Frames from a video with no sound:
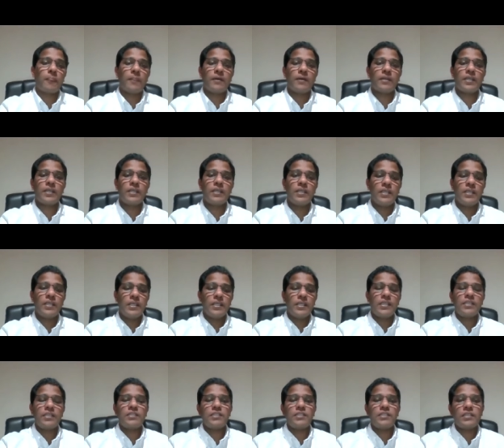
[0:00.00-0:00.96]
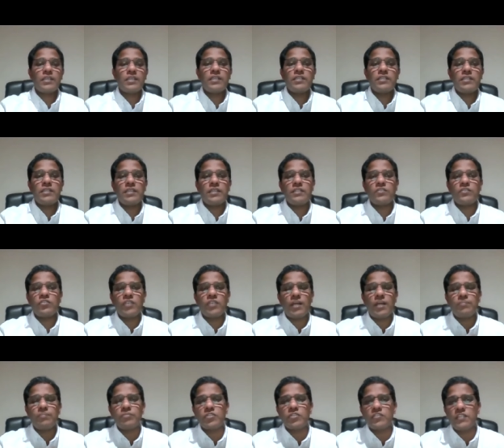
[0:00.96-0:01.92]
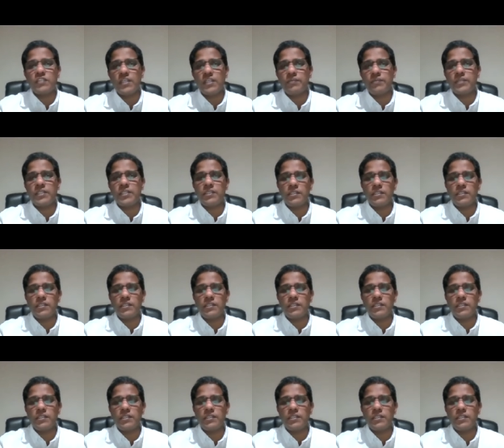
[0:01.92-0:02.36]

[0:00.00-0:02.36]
Okay, in, in, in chapter seven,